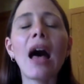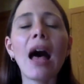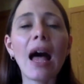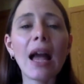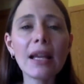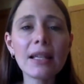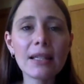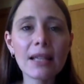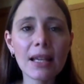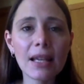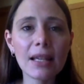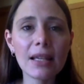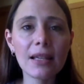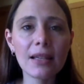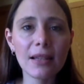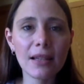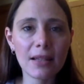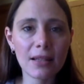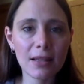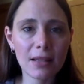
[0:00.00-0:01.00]
I
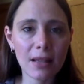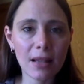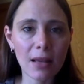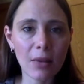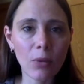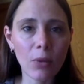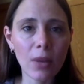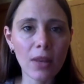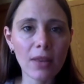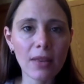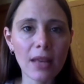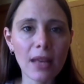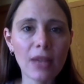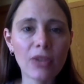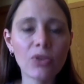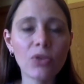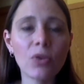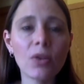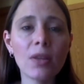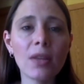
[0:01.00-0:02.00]
did this with a
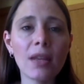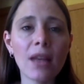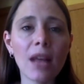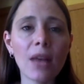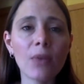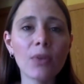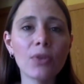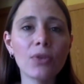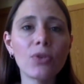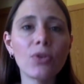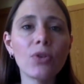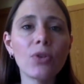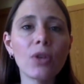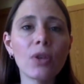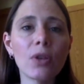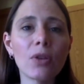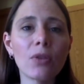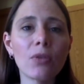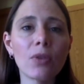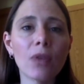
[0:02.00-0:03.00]
student that I was
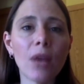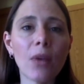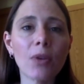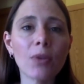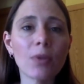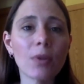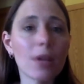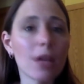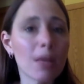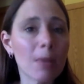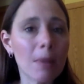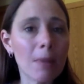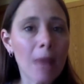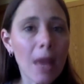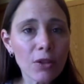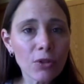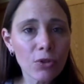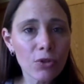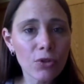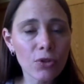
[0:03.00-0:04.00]
tutoring when I was working on my
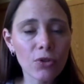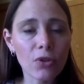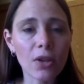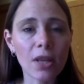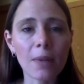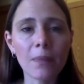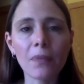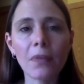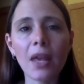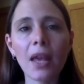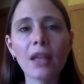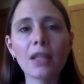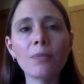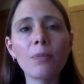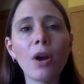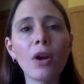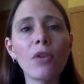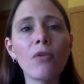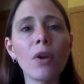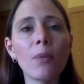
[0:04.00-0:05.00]
master's degree. As
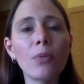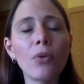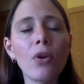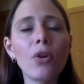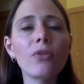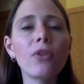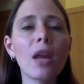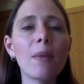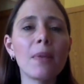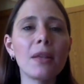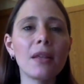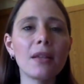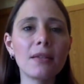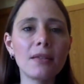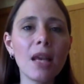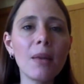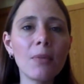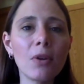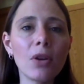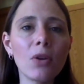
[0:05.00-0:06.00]
part of our program in the
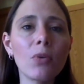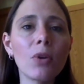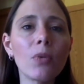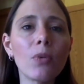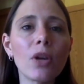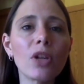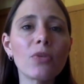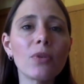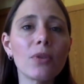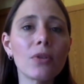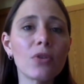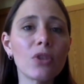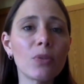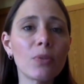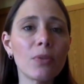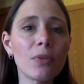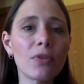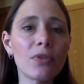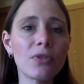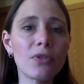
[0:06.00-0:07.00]
summer, we worked with a
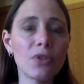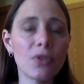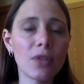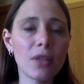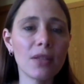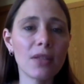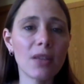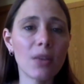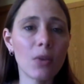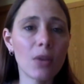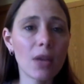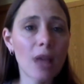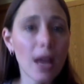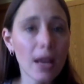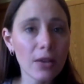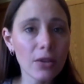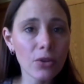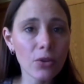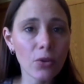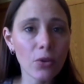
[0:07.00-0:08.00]
group of students that were in
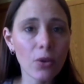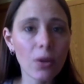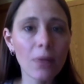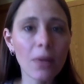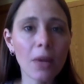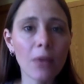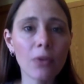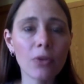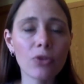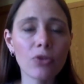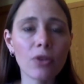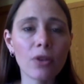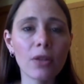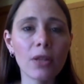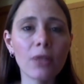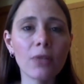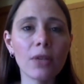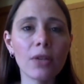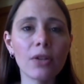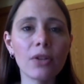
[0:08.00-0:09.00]
high school that were
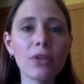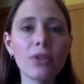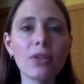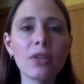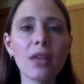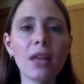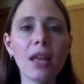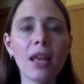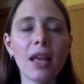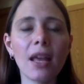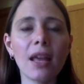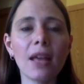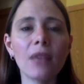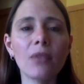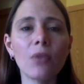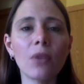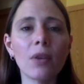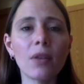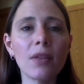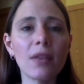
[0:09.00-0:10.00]
struggling readers,
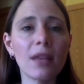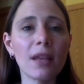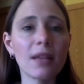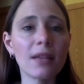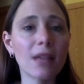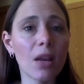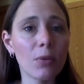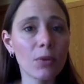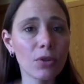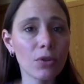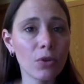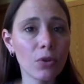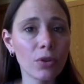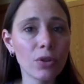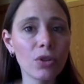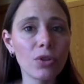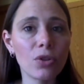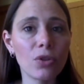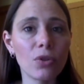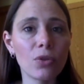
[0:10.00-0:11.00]
and one of the things I was
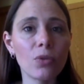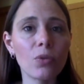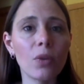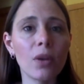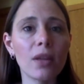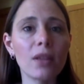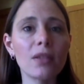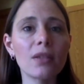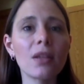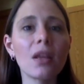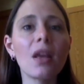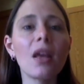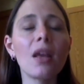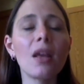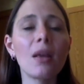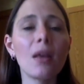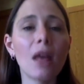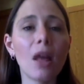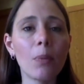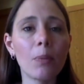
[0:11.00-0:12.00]
told to do was
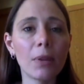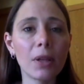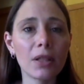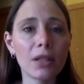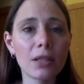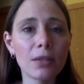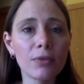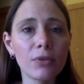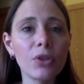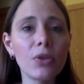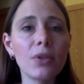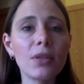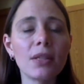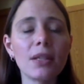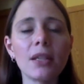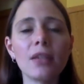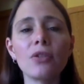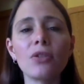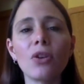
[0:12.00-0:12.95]
help build his fluency.